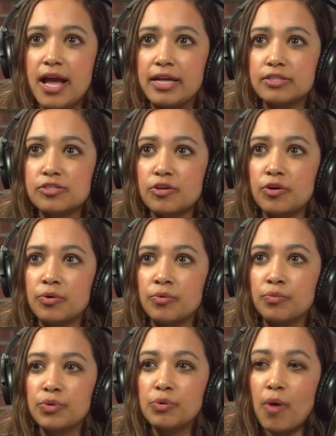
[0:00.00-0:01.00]
And so
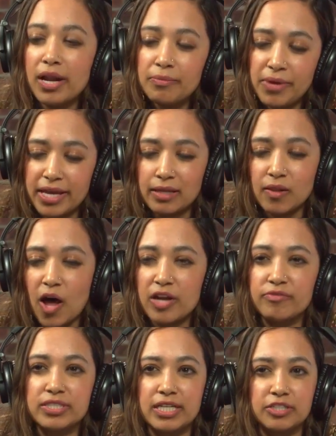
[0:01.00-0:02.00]
we want to pay a lot
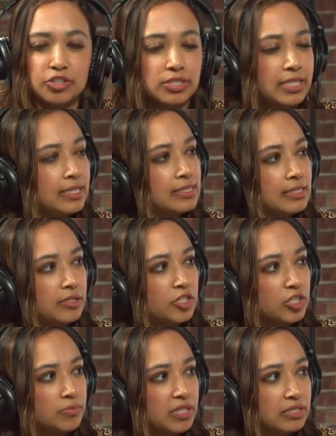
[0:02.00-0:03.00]
of attention to
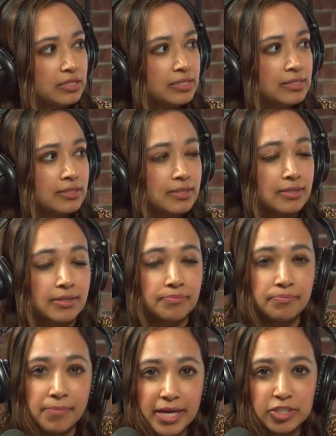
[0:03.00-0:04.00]
insulation because it's the
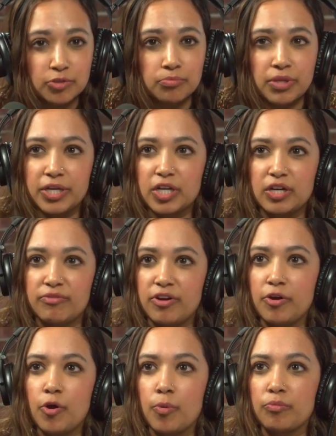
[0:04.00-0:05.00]
major blanket of
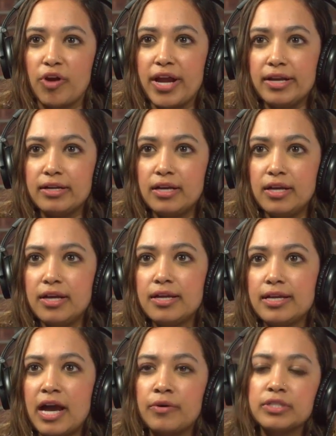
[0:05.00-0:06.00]
our home, right? Mm-hmm.
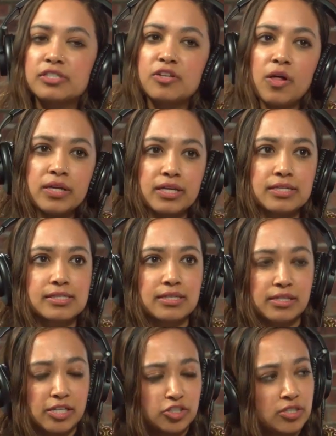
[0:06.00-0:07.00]
Now, installing
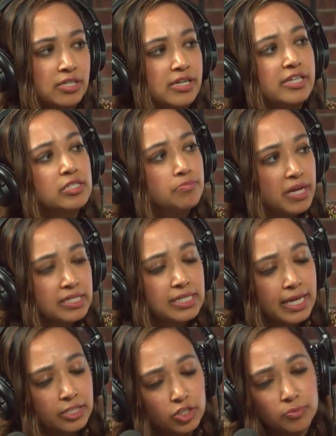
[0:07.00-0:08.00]
insulation, it is best
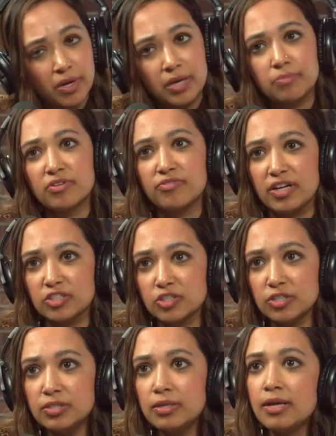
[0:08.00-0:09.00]
handled by a
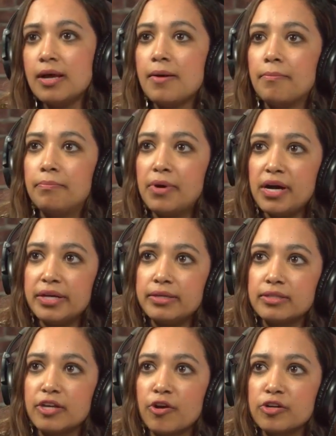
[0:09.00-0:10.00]
professional. But
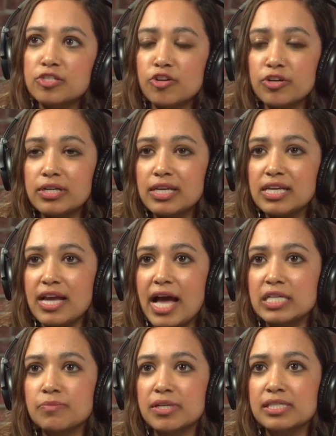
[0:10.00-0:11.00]
there are certain key
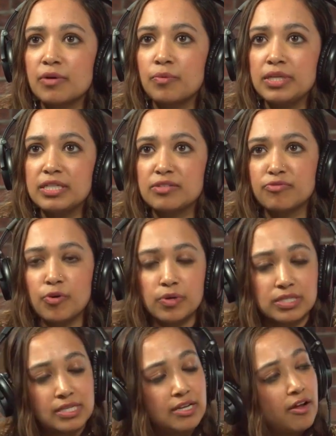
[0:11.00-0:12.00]
aspects that we need to
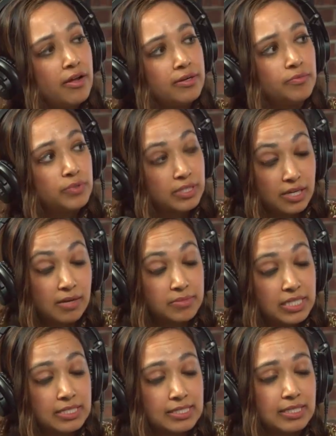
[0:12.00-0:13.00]
focus in on when it
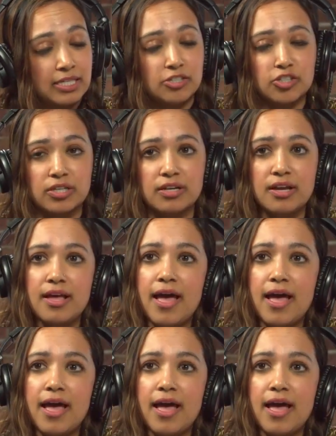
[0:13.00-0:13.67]
comes to insulation.